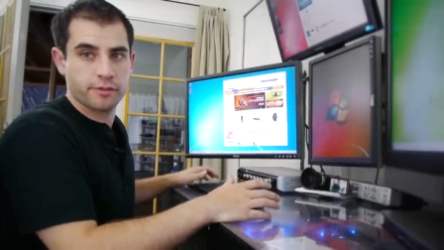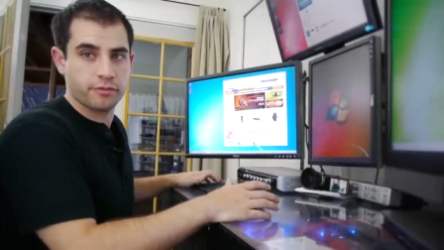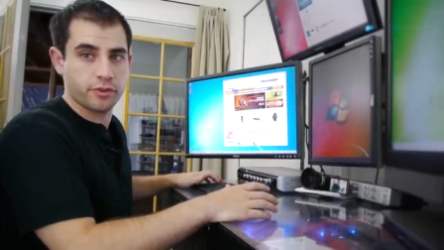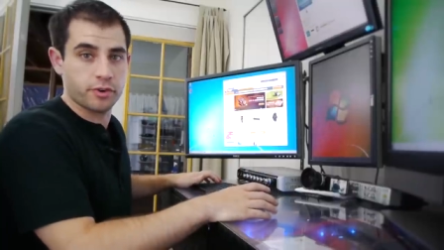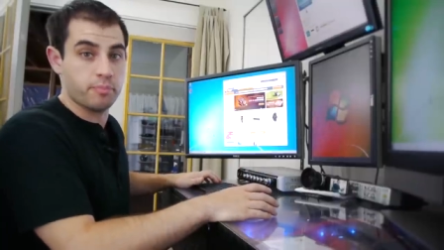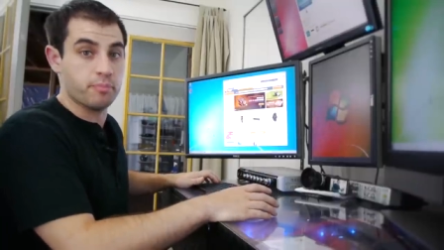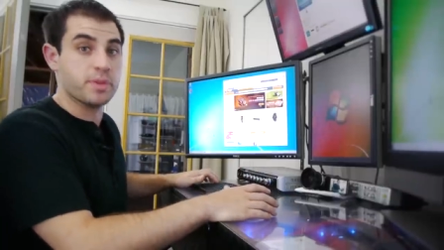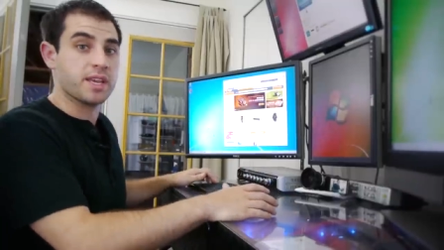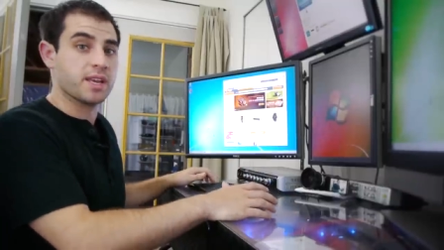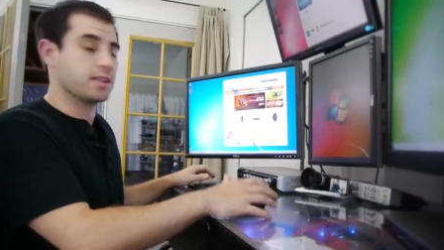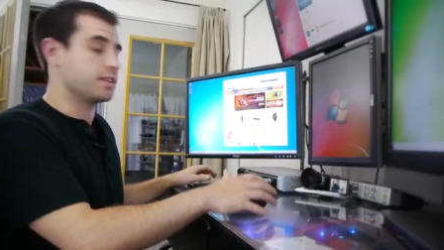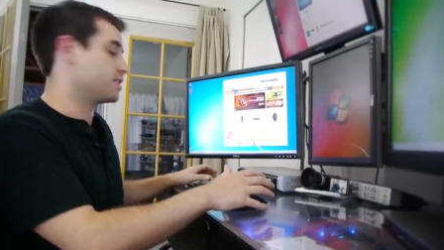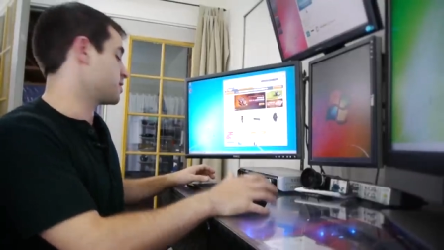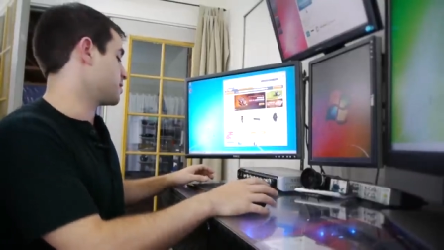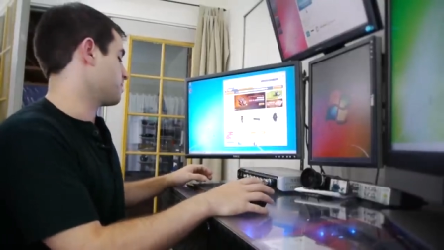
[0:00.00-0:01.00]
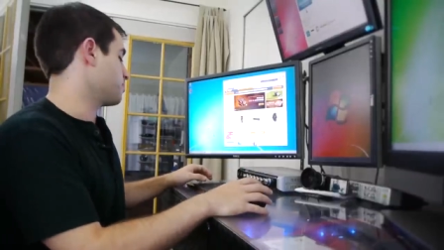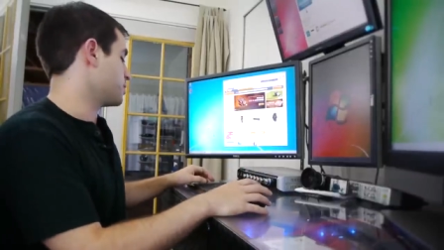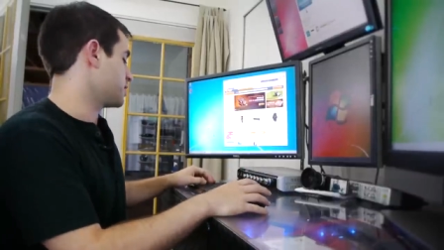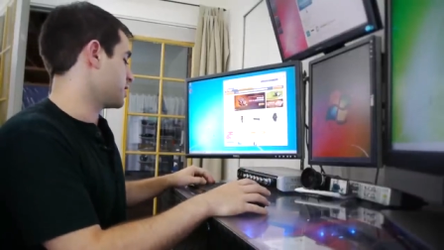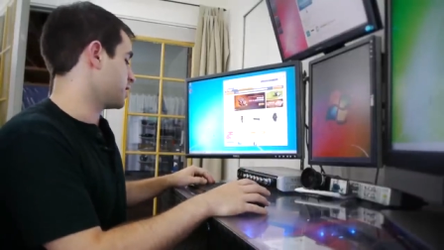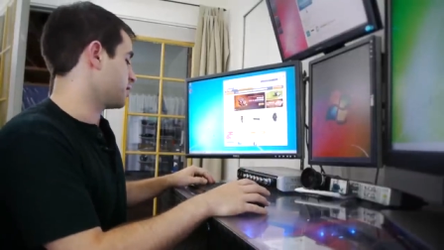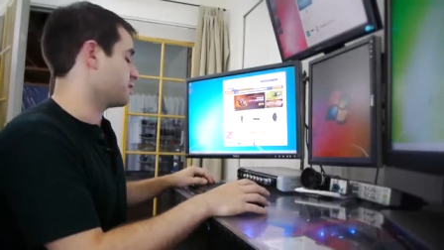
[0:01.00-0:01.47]
For me, at least in
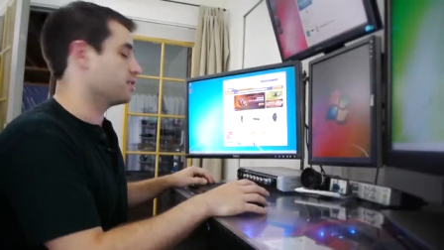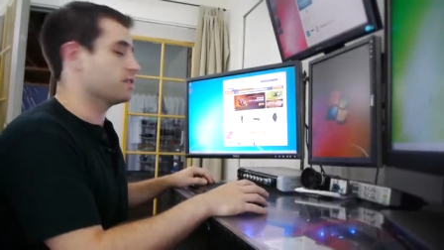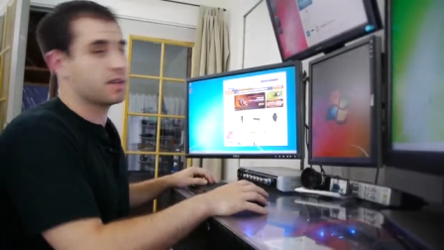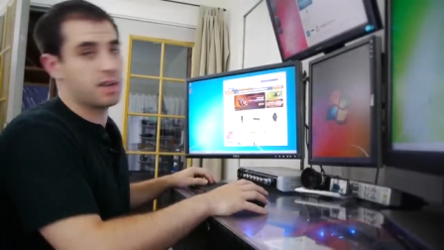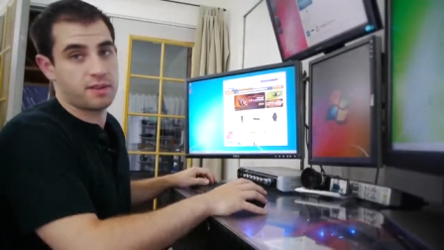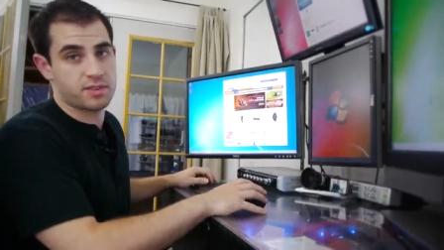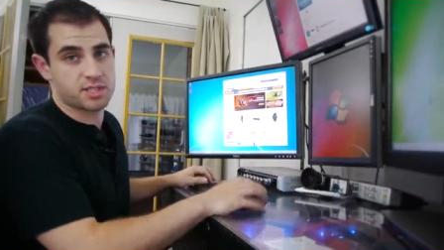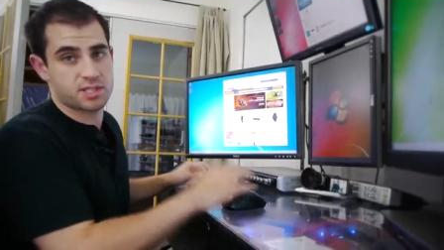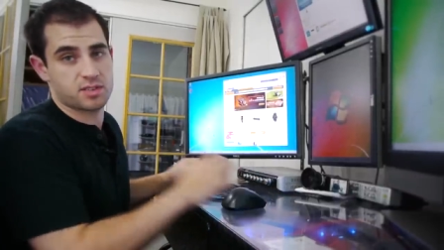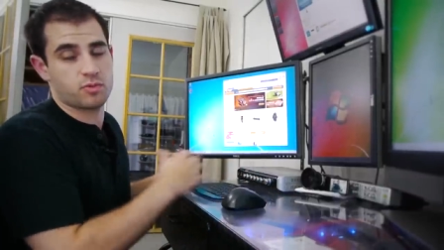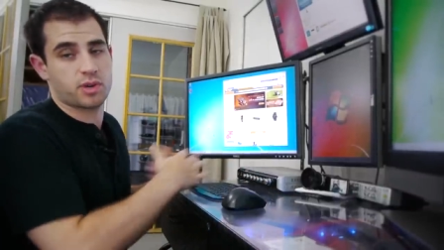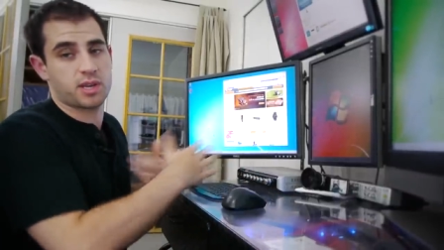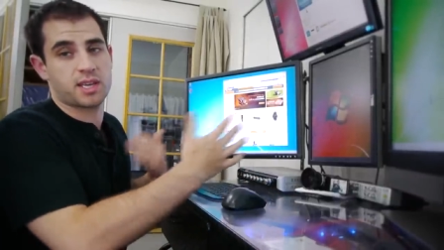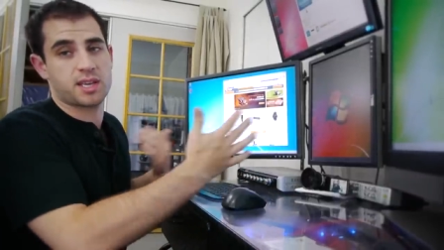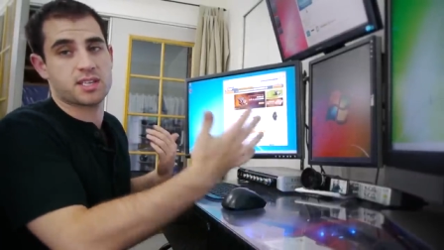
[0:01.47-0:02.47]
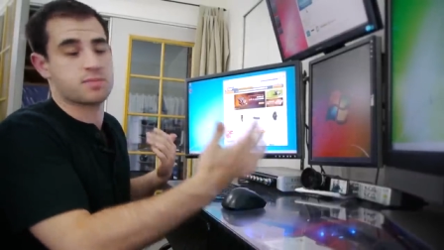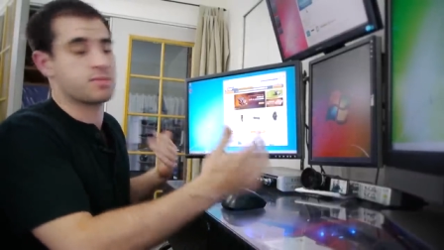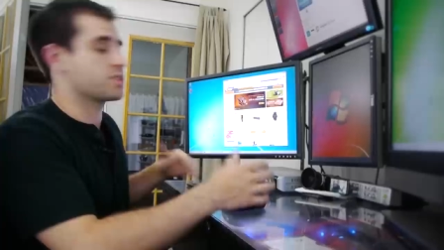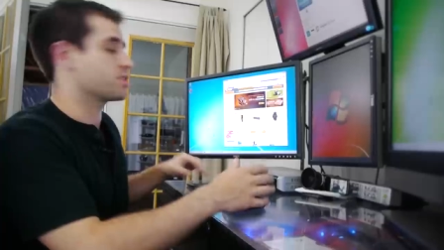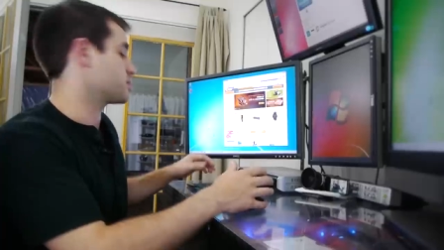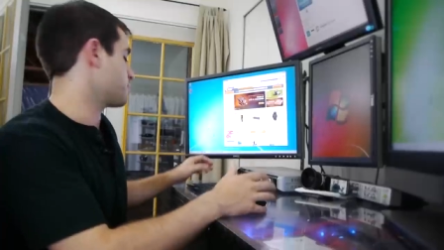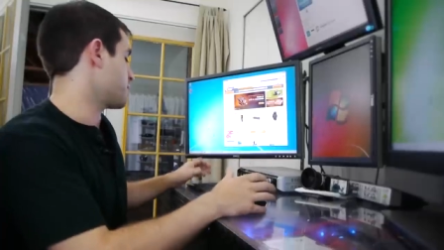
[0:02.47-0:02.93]
particular, obviously we want to get as
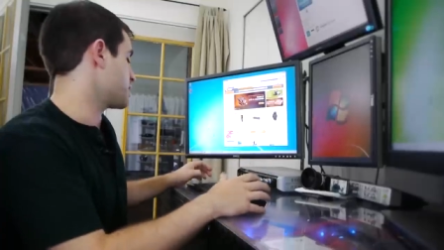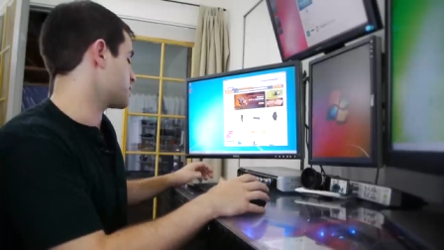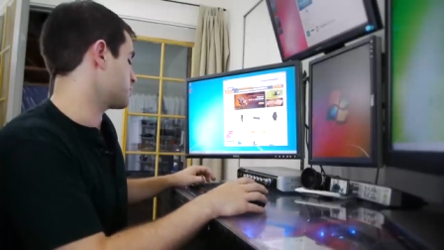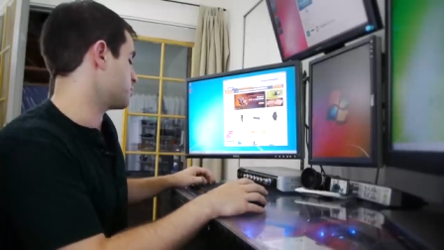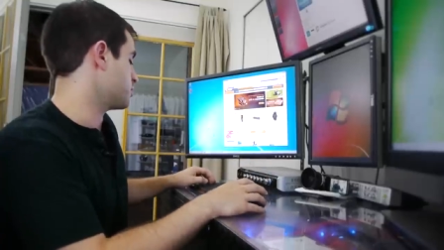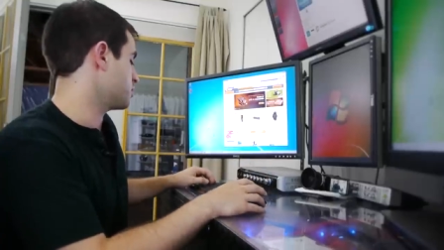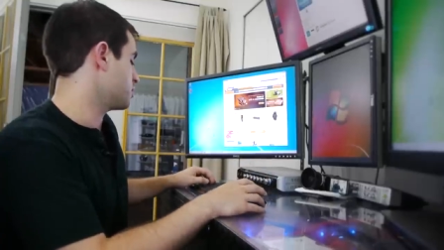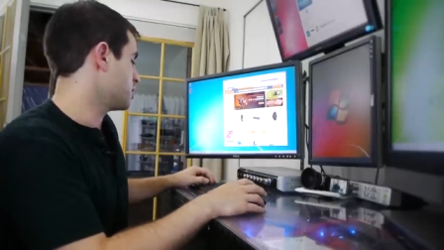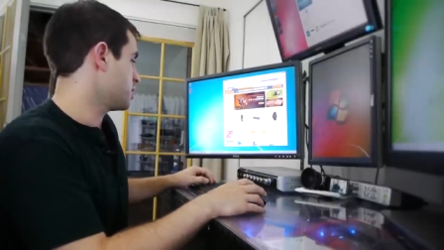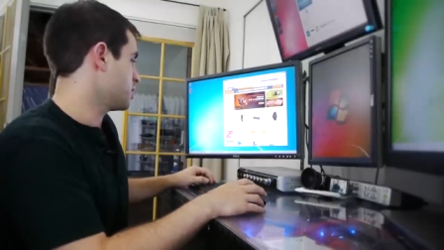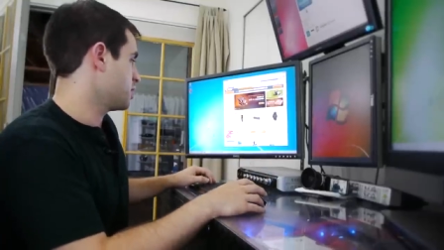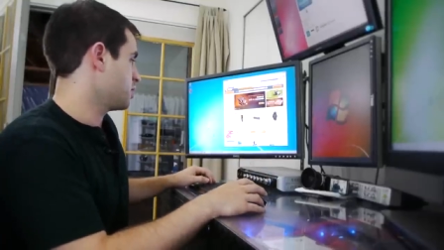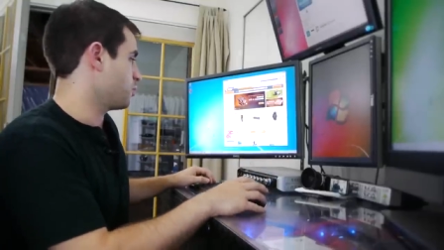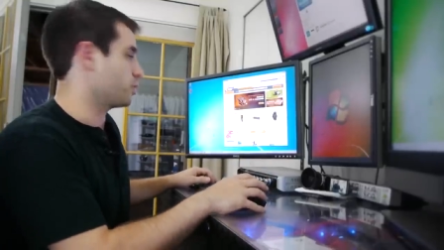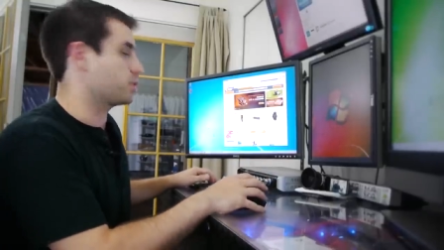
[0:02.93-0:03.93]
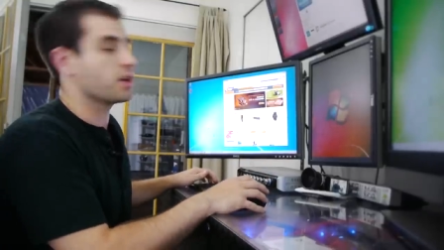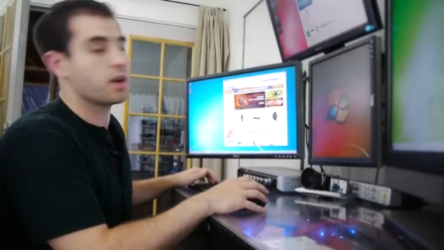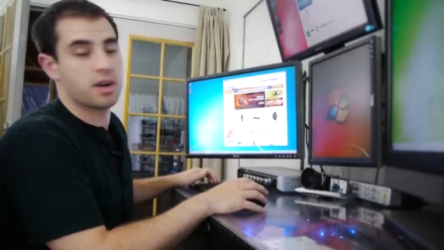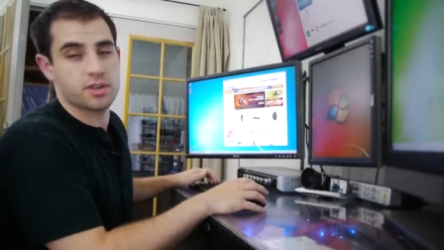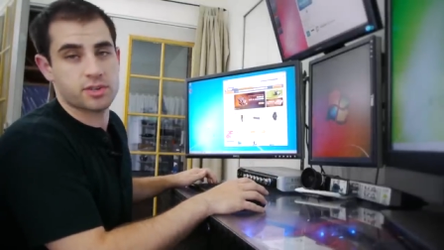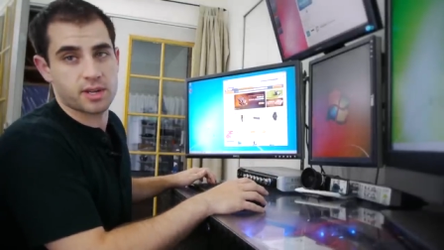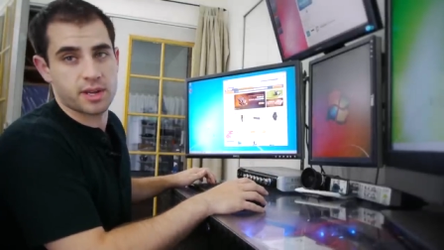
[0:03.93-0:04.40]
much as possible with the
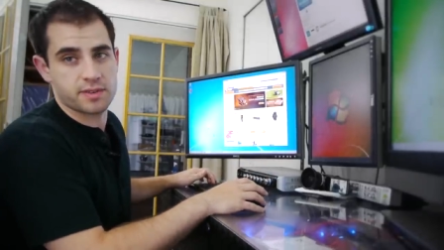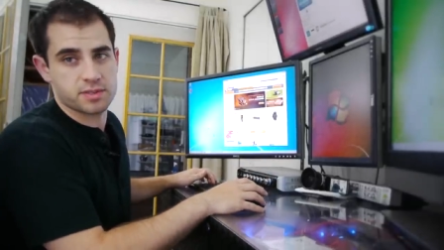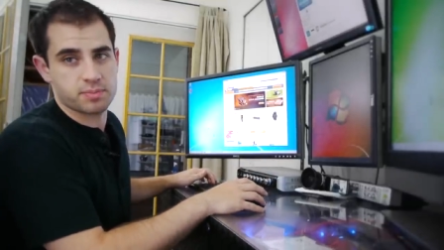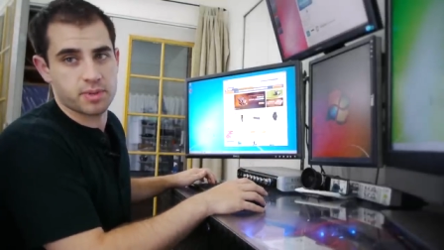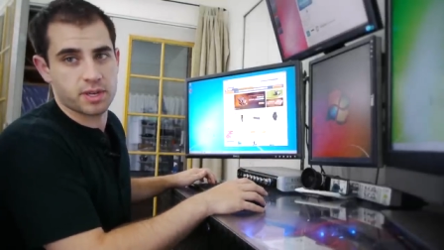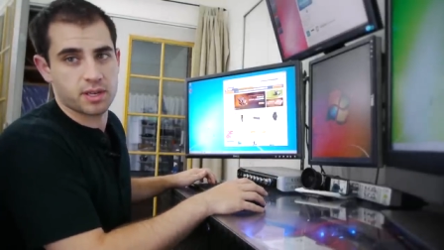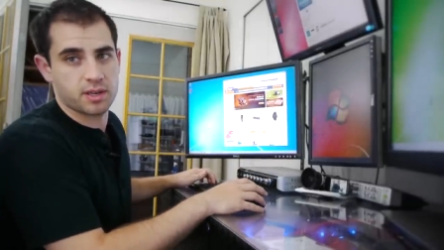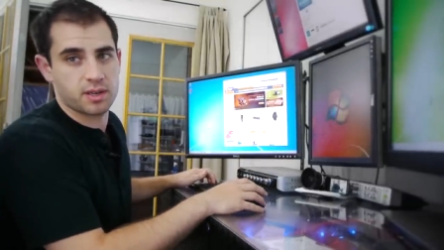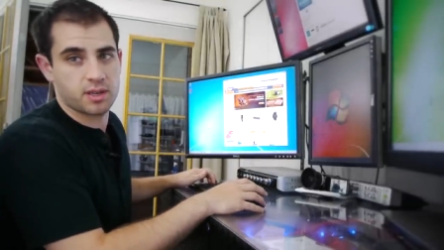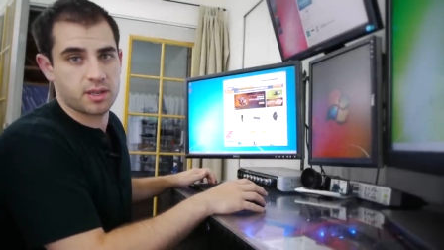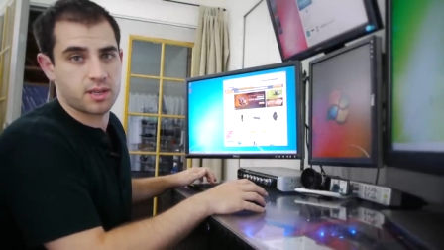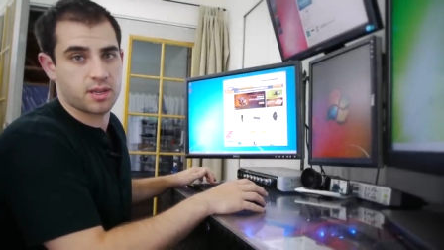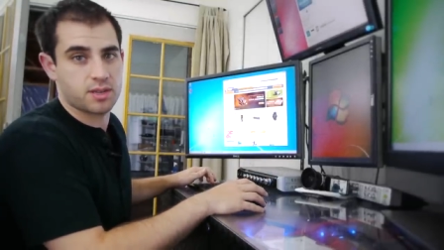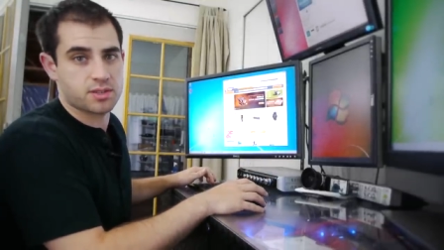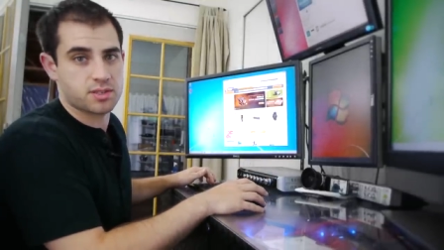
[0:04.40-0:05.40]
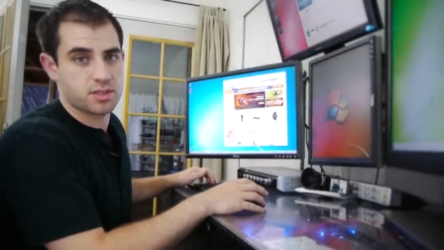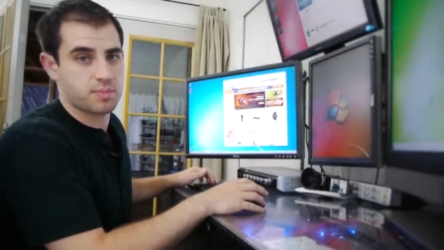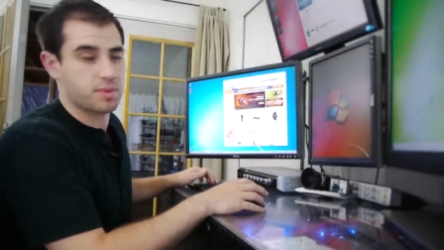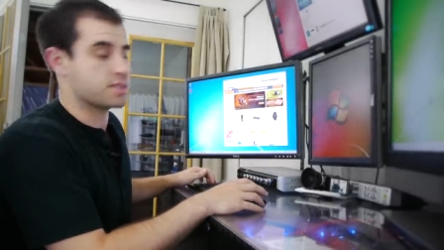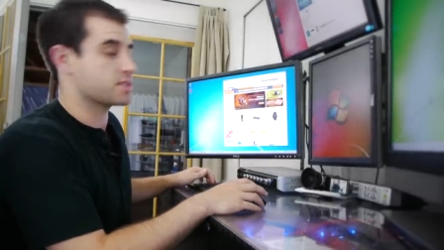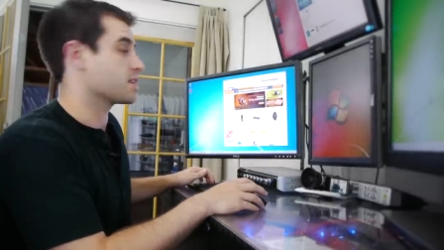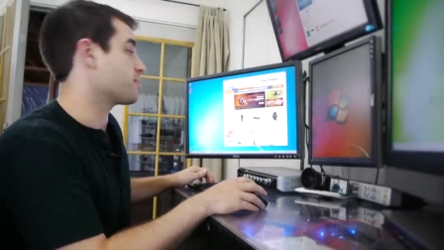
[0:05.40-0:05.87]
hard drives, but it also
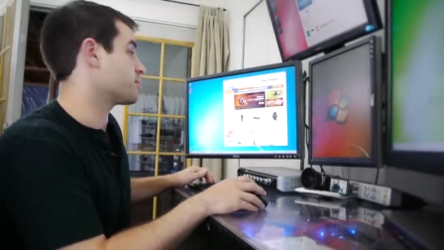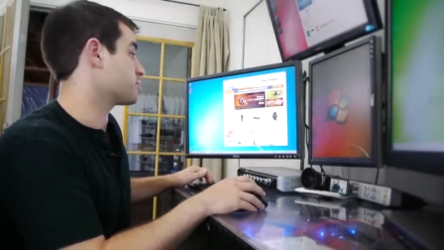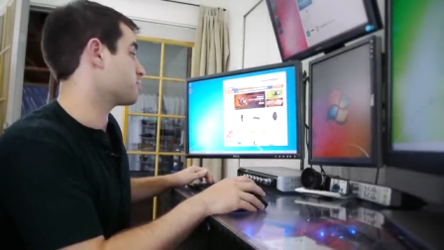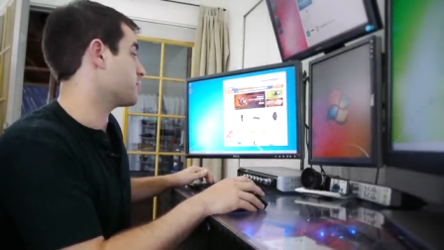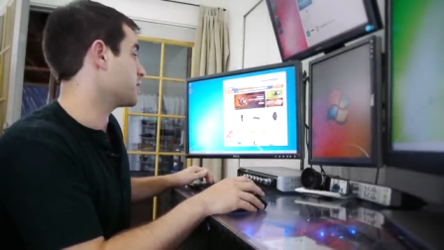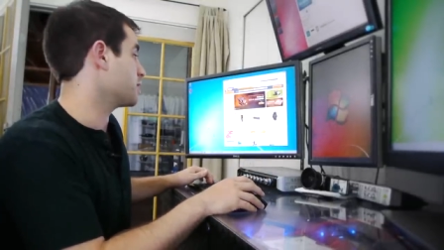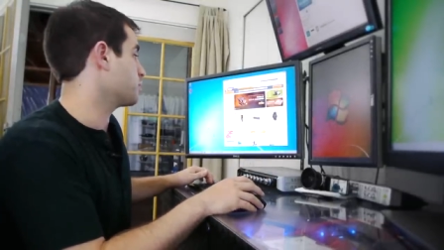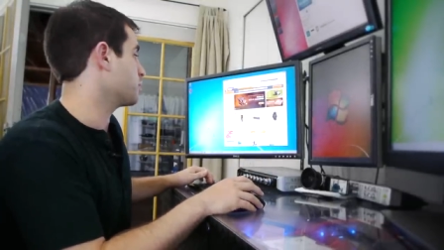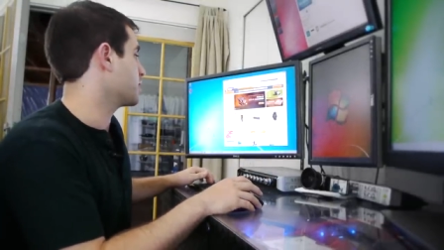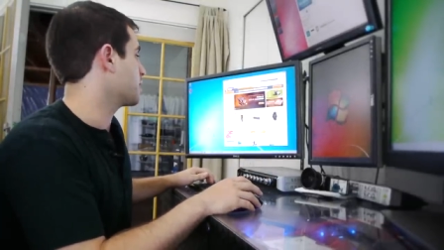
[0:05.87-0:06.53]
depends on how much money we